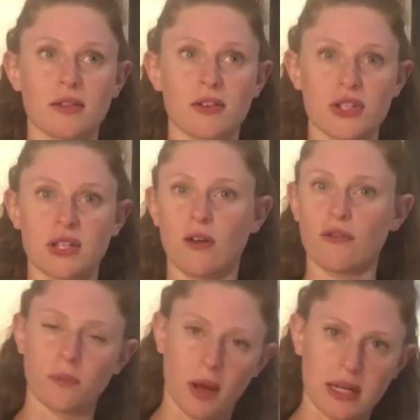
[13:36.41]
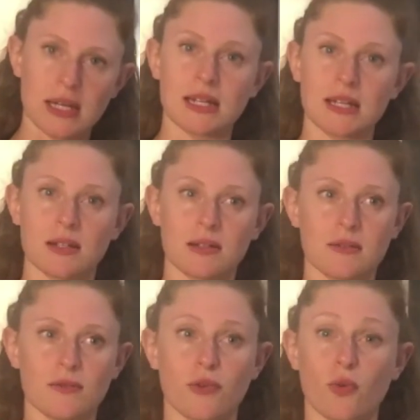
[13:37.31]
there's enough money
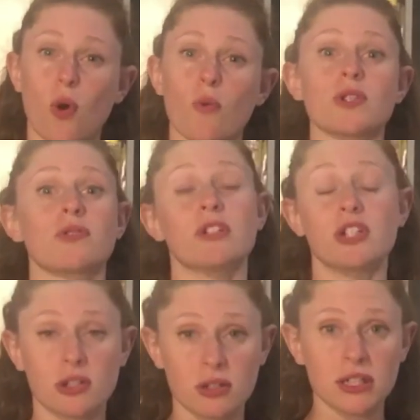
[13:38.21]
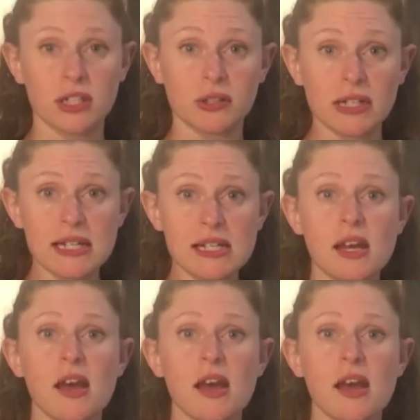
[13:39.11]
for what was originally agreed.